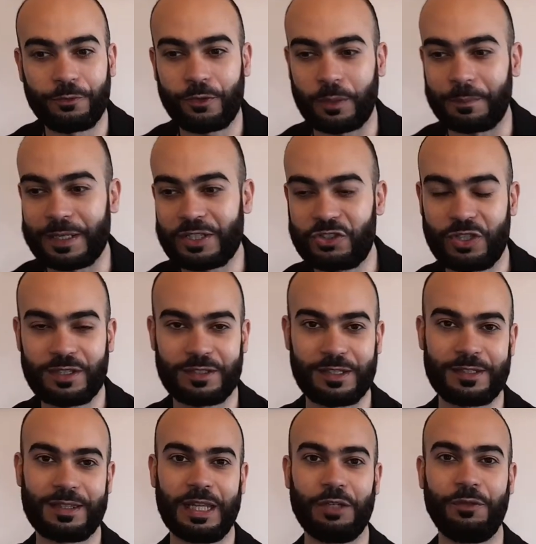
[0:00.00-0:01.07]
from reaching
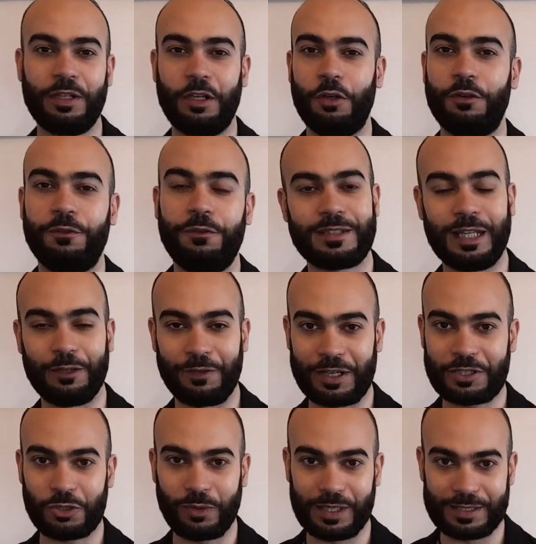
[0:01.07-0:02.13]
this level of
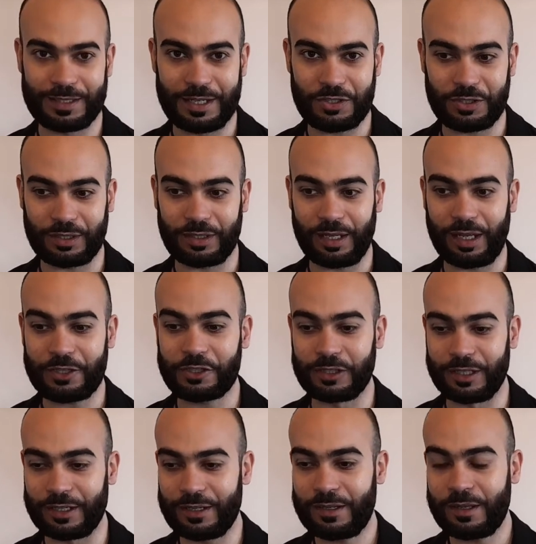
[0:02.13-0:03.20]
self-actualization?
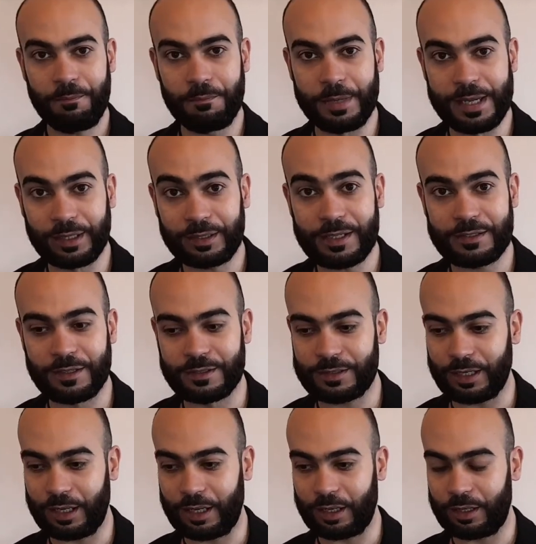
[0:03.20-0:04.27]
Actually, main reasons
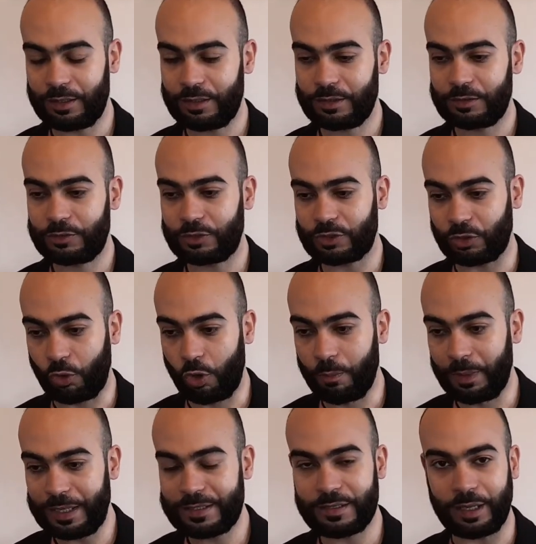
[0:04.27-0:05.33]
are
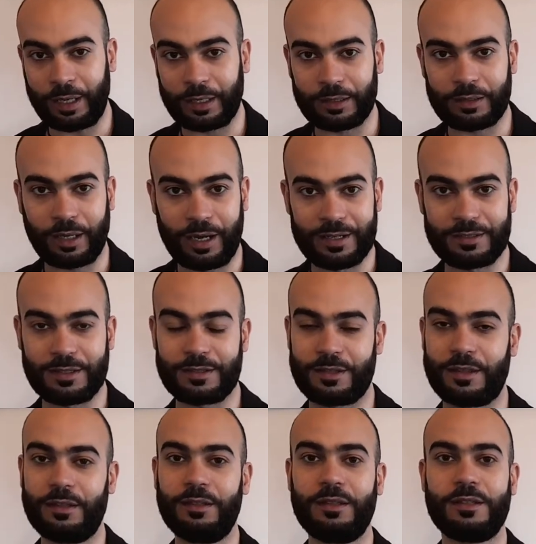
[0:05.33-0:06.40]
traumas and crises
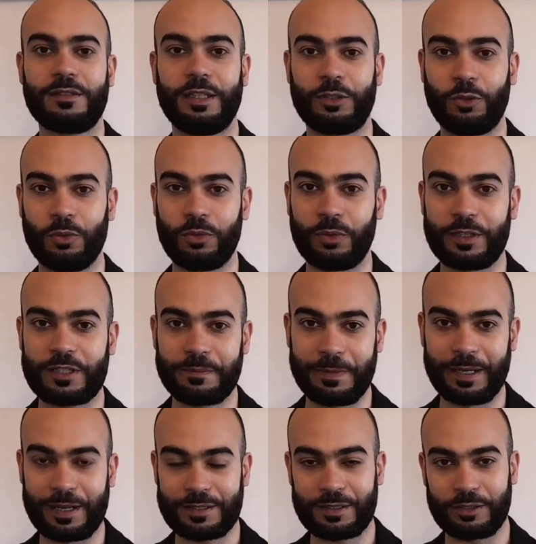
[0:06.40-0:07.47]
that you
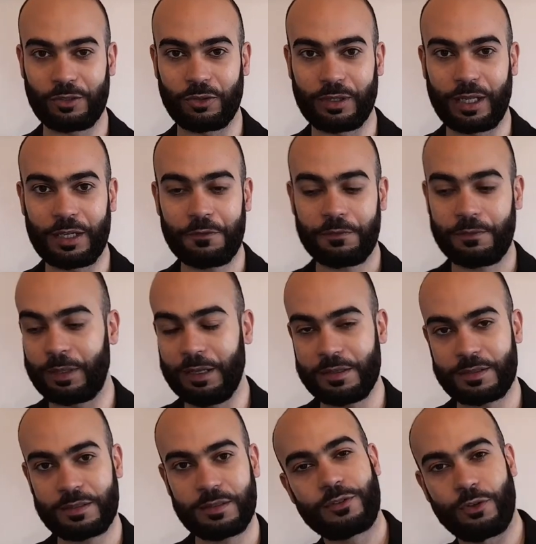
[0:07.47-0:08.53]
experience in your life,
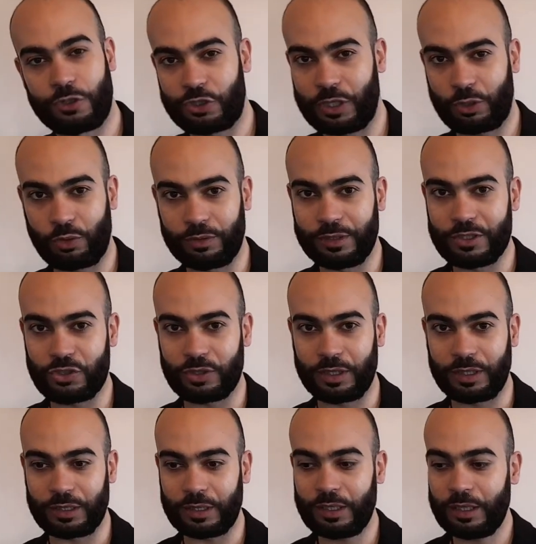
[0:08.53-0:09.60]
plus social
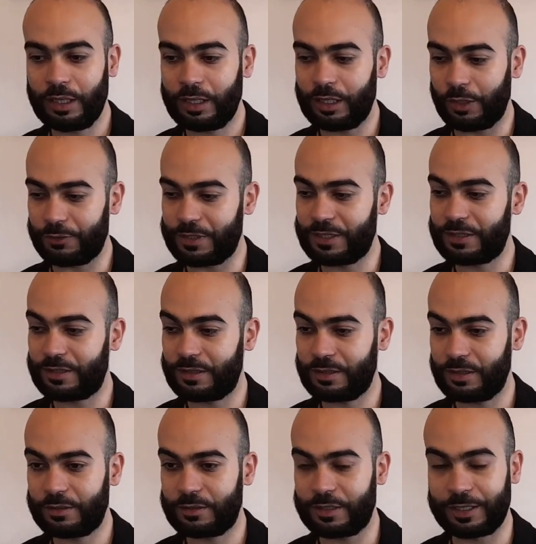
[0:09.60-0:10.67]
conditioning. Now, these
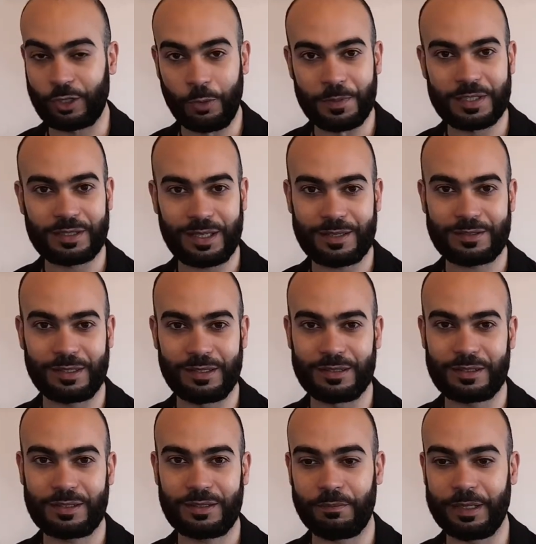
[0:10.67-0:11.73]

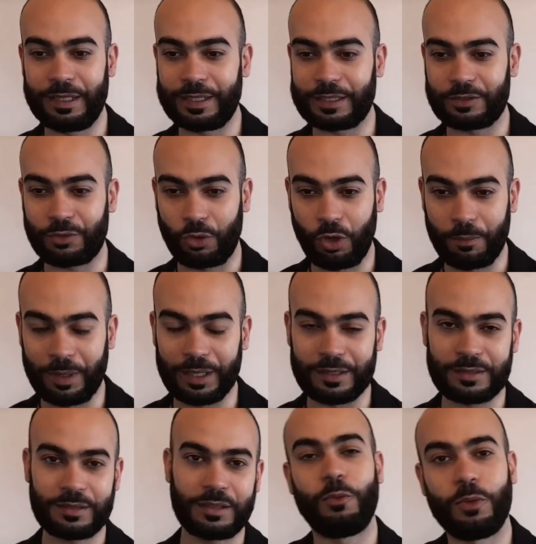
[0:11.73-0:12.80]
circumstances, mainly
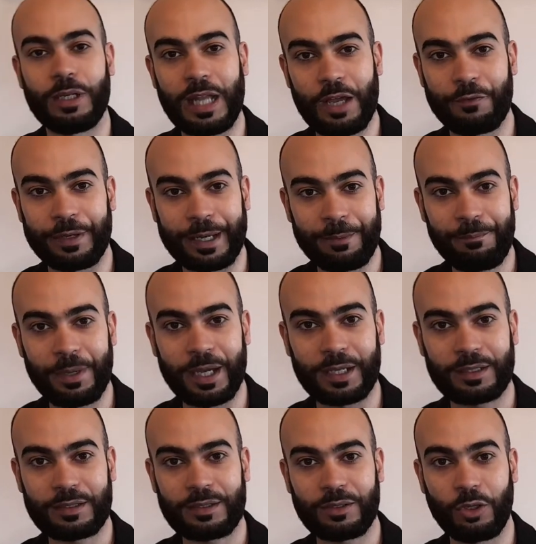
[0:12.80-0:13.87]
traumas, will have an
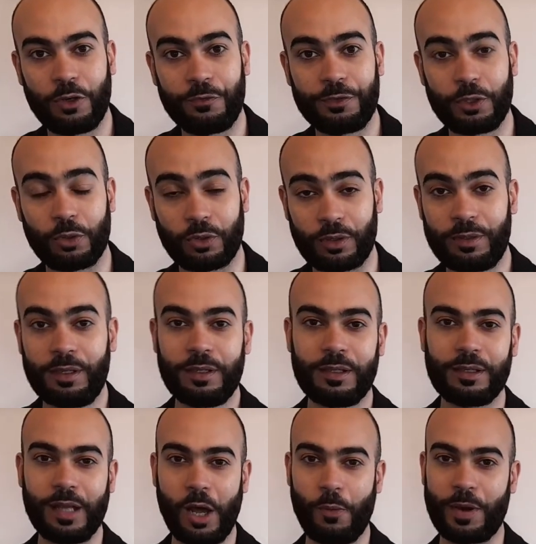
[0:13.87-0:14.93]
impact of your
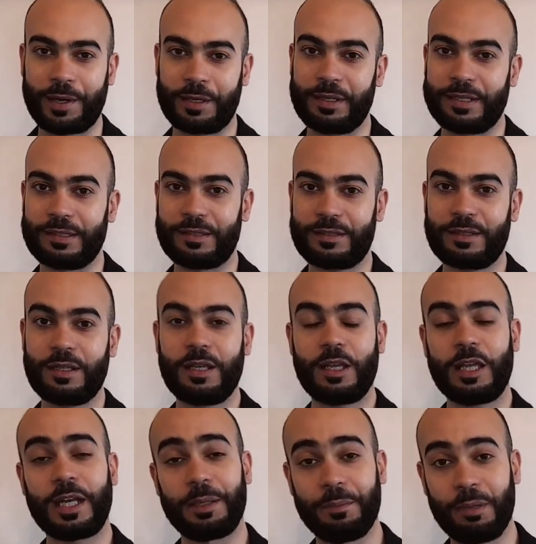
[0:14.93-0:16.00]
lower needs.
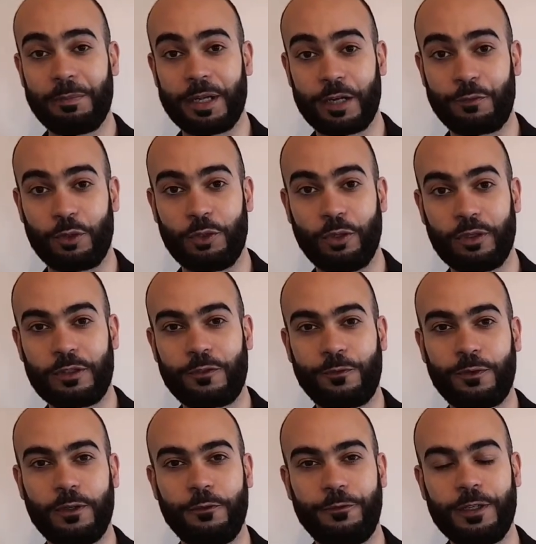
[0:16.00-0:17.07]
Remember, if you don't
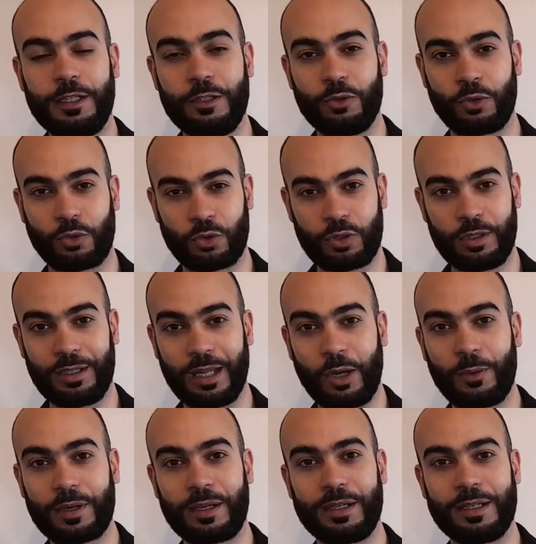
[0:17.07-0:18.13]
fulfill your lower